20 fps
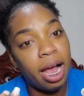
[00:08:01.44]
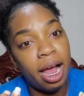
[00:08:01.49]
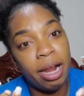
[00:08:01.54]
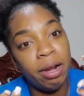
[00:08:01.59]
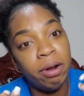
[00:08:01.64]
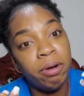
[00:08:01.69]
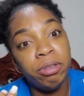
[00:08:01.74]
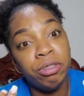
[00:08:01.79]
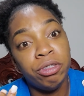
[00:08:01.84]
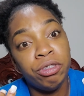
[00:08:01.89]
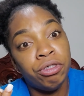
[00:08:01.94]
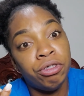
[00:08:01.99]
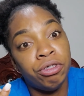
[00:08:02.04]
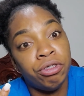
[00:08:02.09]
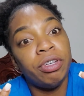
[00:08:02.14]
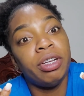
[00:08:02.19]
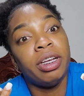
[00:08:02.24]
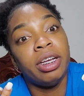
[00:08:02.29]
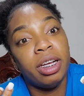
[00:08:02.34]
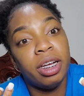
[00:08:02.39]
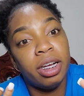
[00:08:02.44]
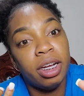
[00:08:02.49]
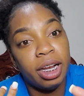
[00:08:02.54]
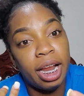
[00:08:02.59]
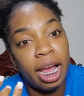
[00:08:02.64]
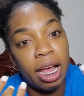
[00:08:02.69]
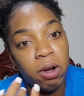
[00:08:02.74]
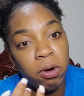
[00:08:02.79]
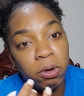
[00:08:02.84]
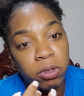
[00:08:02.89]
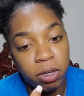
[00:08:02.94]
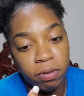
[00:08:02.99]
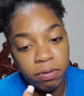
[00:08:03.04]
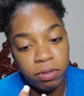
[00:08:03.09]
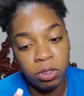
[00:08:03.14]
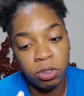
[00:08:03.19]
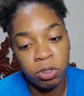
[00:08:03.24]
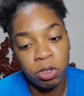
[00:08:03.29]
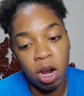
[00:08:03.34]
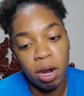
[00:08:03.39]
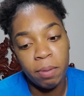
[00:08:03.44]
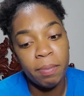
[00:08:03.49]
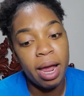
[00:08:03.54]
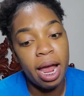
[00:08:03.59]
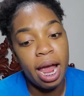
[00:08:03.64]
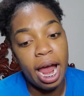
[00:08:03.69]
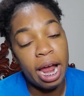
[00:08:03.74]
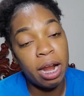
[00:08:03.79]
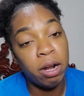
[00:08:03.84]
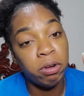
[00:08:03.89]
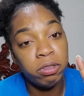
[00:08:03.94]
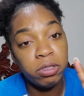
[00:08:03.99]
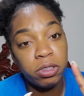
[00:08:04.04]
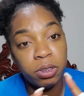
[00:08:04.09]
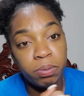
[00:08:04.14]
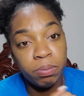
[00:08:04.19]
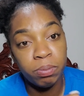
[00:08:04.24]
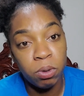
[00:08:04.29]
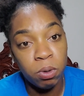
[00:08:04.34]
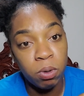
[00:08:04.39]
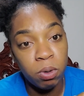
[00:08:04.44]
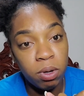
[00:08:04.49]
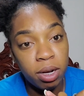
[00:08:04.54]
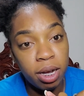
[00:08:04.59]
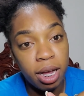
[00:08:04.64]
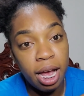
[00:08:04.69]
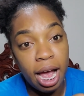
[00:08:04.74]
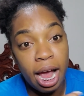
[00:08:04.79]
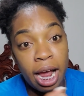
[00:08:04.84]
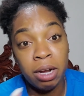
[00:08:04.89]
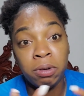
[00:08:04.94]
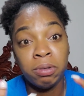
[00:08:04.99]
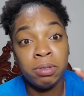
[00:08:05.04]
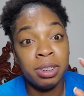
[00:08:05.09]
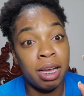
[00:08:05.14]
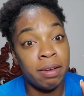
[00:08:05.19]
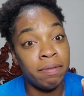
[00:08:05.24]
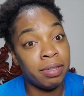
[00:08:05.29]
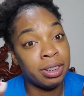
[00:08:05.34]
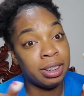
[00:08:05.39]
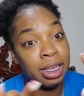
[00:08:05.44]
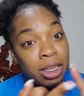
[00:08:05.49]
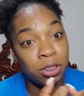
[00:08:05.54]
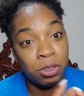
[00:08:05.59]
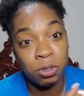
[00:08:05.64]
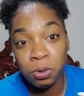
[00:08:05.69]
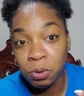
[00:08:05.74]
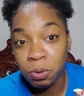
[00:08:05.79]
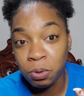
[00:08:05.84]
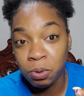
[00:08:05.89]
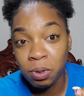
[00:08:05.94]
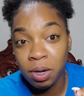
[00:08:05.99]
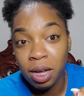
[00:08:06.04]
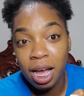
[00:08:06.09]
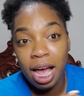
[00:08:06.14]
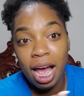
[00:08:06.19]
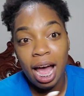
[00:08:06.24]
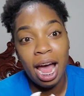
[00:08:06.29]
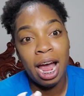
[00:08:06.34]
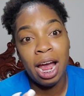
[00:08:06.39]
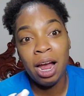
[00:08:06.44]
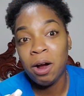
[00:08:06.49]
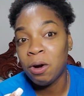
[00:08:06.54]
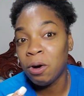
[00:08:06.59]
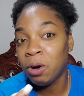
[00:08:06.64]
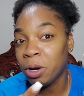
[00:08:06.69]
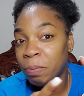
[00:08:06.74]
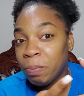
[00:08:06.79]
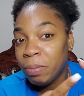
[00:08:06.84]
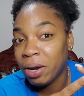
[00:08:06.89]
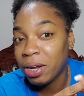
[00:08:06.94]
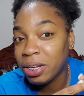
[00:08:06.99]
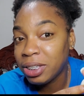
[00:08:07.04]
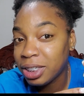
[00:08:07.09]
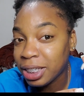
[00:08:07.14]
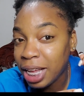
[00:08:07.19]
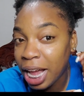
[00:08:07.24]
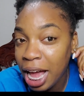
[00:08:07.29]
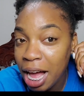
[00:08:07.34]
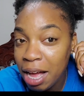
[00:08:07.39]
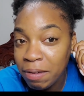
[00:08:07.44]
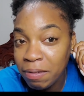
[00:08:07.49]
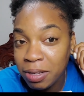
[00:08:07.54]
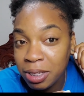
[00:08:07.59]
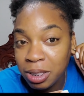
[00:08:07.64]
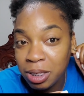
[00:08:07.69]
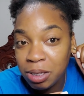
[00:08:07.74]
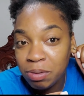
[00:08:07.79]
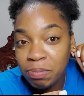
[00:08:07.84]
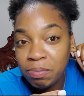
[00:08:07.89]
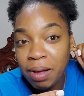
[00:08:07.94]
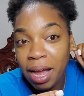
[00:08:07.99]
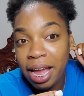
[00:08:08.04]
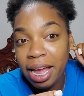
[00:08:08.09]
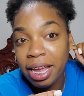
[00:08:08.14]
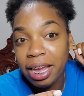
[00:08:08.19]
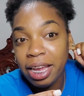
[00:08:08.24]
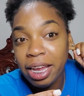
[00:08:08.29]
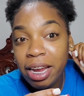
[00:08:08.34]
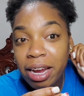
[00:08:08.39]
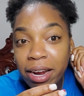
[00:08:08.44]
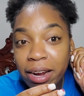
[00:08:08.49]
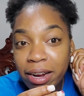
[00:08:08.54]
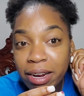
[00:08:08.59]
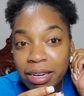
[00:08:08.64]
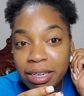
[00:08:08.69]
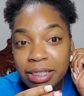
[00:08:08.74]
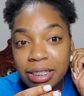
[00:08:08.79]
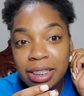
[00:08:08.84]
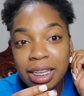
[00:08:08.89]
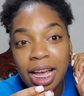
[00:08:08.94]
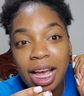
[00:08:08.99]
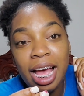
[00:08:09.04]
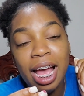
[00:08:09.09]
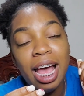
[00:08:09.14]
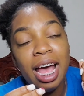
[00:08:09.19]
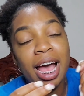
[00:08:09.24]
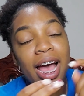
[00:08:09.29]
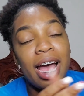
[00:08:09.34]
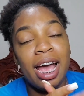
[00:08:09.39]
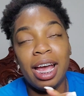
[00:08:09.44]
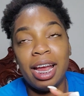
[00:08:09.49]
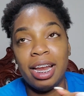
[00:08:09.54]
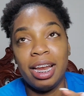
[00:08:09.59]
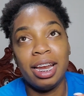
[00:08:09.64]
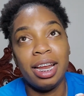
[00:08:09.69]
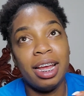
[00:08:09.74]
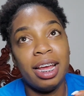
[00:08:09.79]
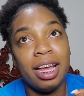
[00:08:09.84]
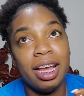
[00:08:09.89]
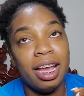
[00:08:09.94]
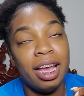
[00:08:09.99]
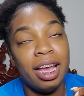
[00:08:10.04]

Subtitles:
I don't drink like out of the norm. I don't smoke. I don't have a tattoo. I only person I have is in my ears. And